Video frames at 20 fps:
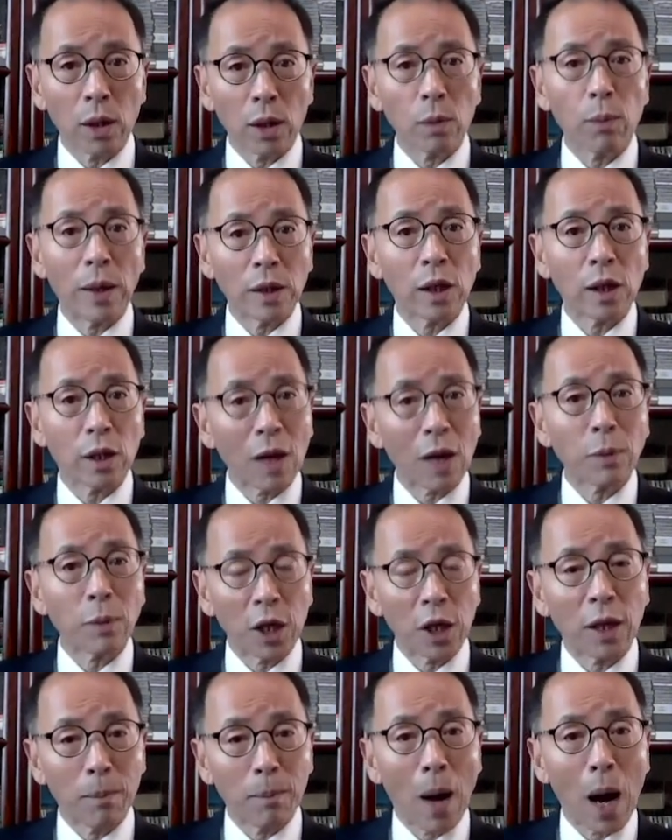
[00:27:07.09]
this model is
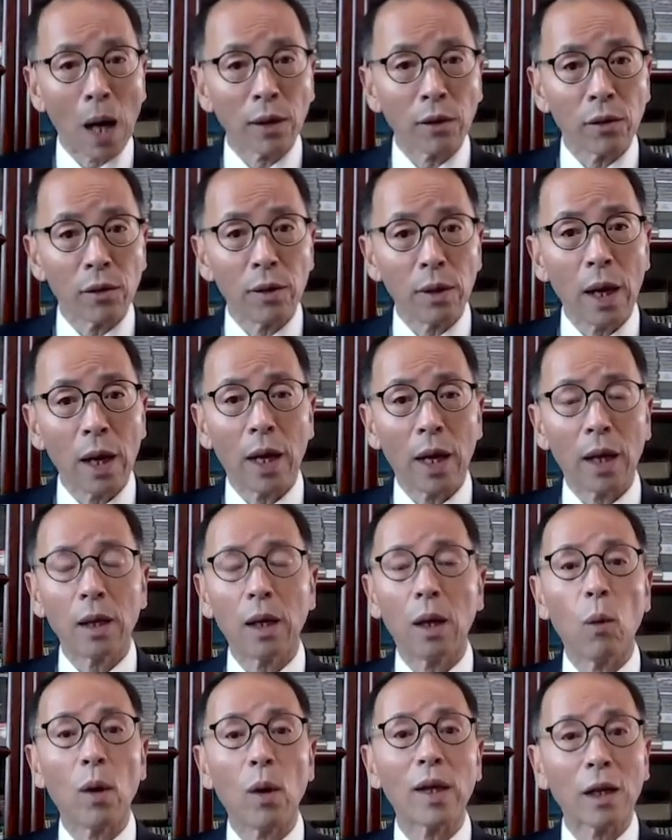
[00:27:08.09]
basically a subsidy
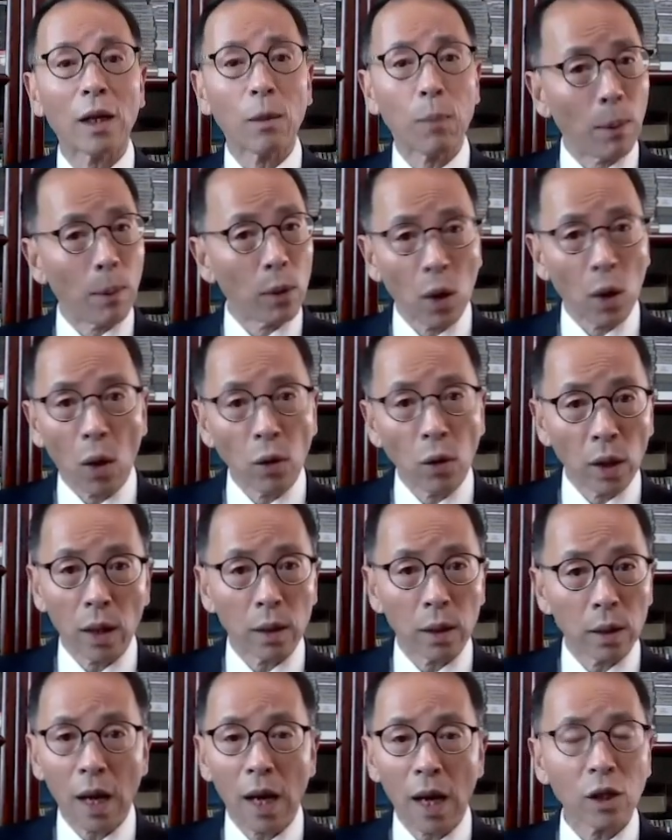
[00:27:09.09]
model, and without the
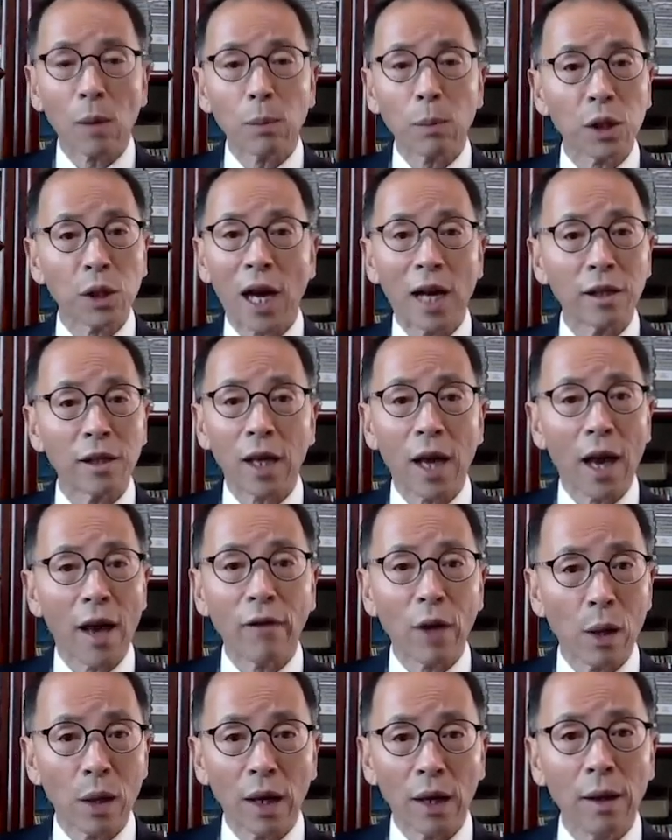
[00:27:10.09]
people knowing, they are
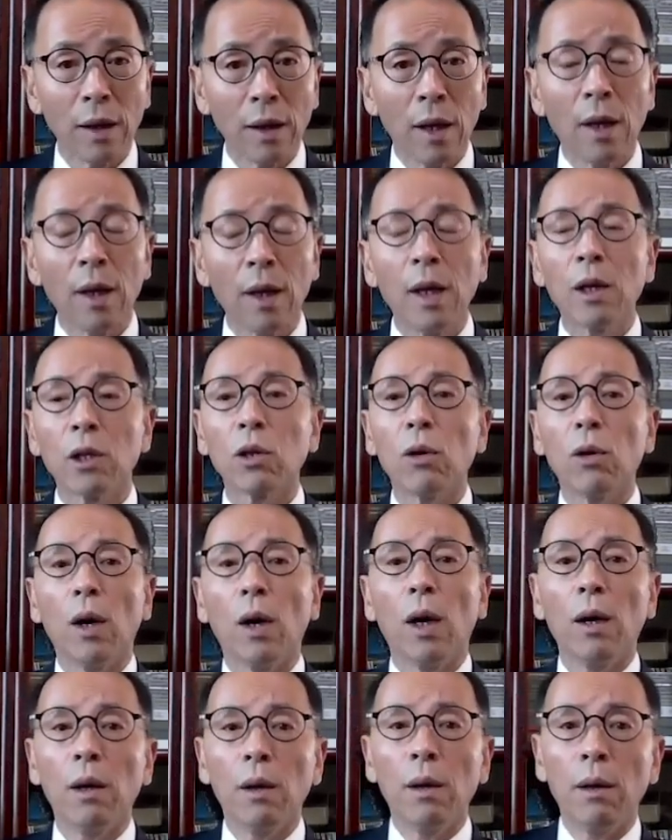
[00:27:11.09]
subsidizing everything.
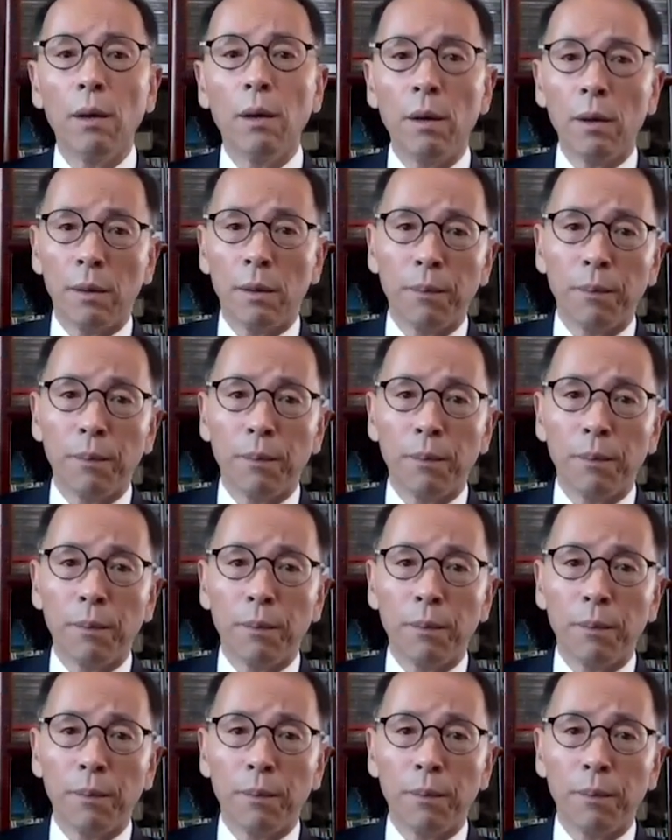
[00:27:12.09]
So